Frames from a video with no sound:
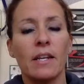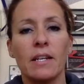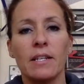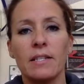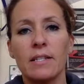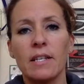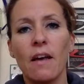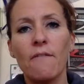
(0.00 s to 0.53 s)
I
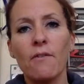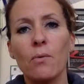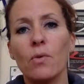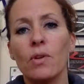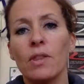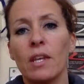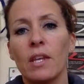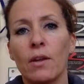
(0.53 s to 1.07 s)
stuff it
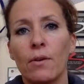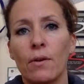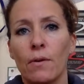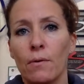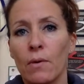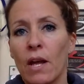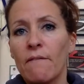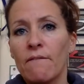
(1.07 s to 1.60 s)
with the
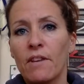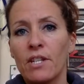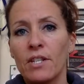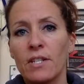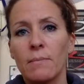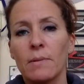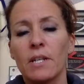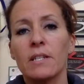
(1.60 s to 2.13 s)
other
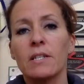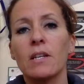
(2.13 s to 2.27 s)
veggies I'm going to